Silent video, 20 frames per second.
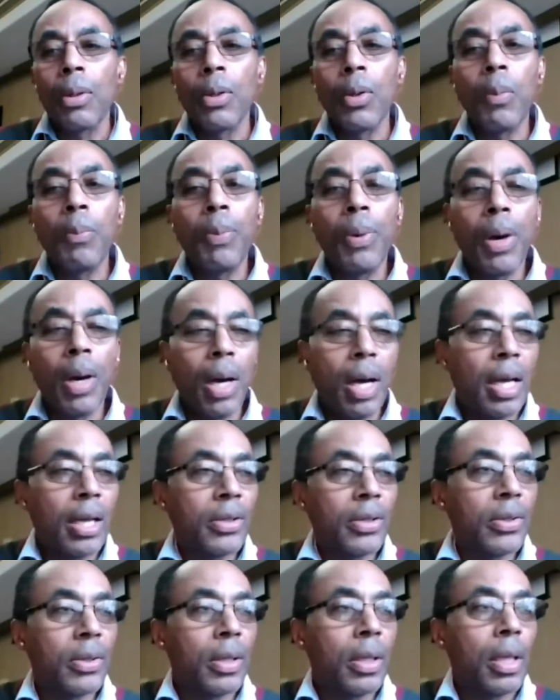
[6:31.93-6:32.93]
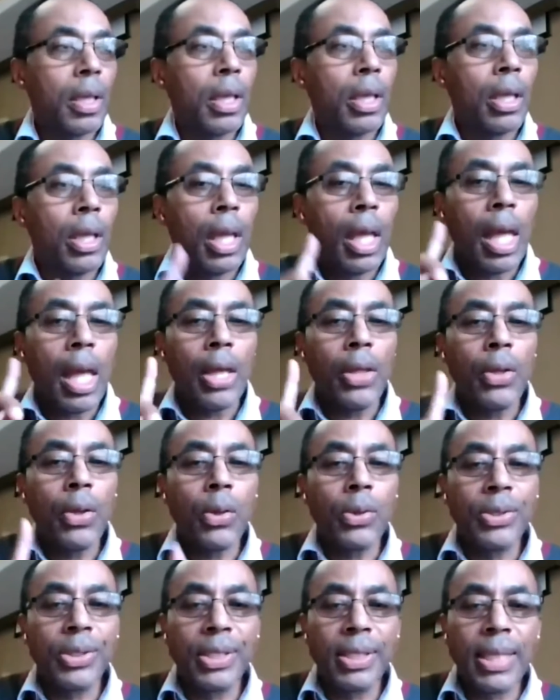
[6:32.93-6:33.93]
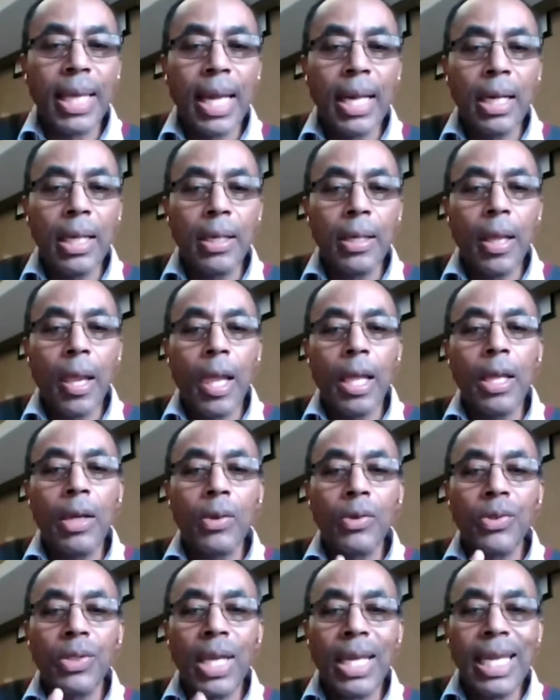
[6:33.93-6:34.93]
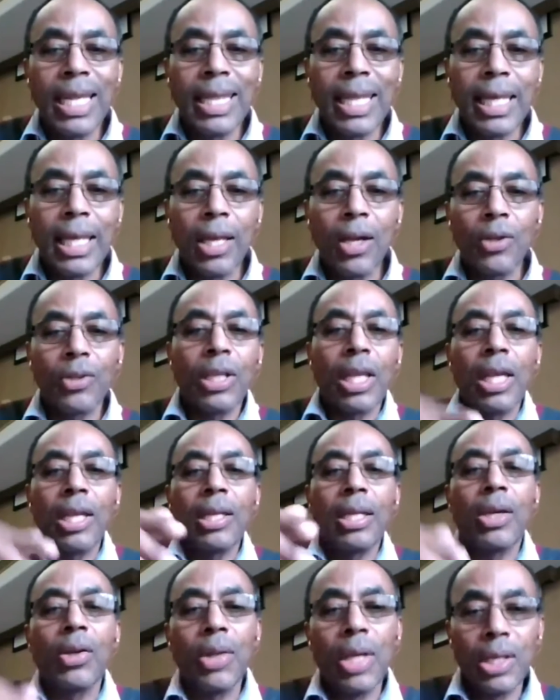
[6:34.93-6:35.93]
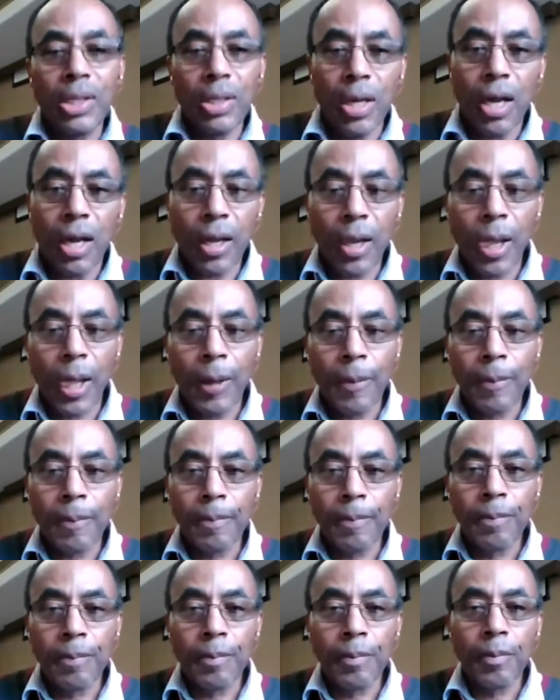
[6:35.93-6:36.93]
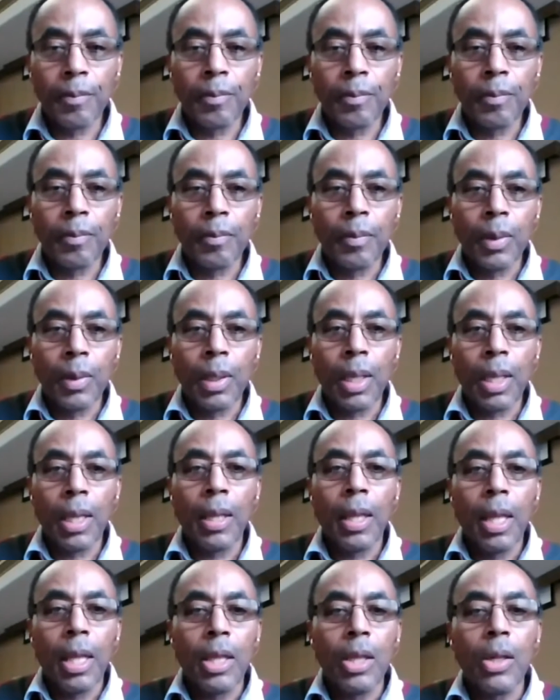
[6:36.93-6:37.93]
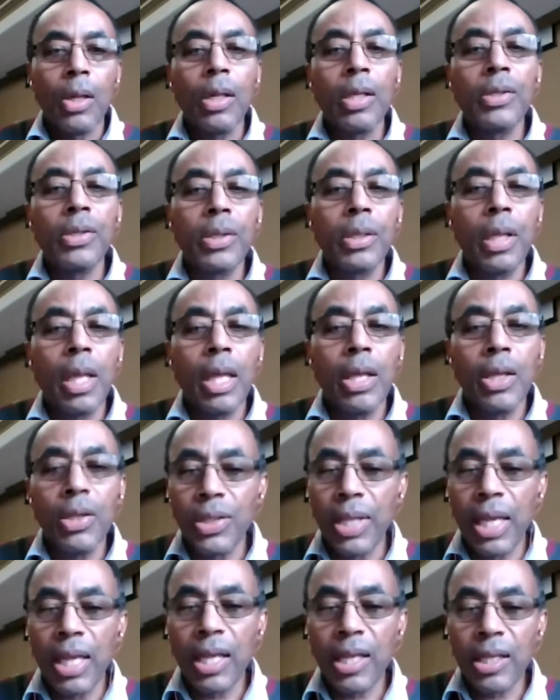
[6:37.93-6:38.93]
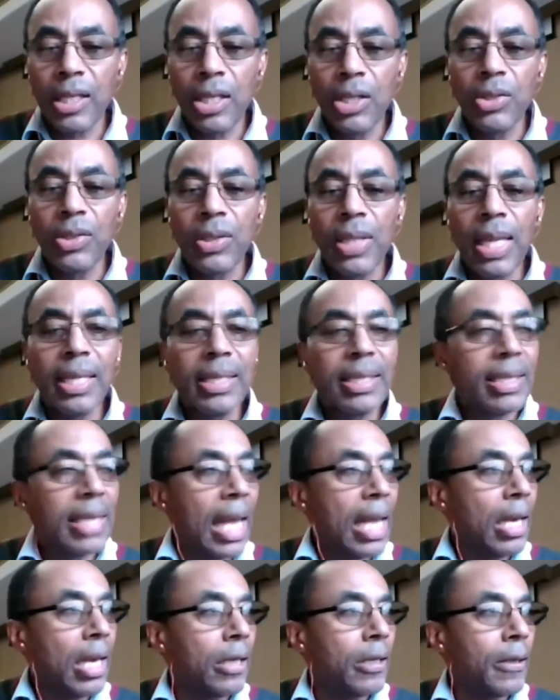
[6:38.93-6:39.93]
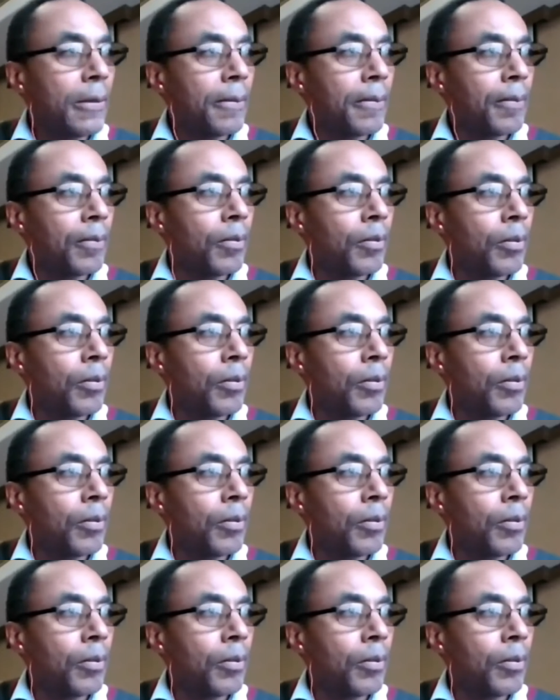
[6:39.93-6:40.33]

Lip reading: you pause and you go silent and you don't say anything else until they talk. Okay? You listen, you stay silent.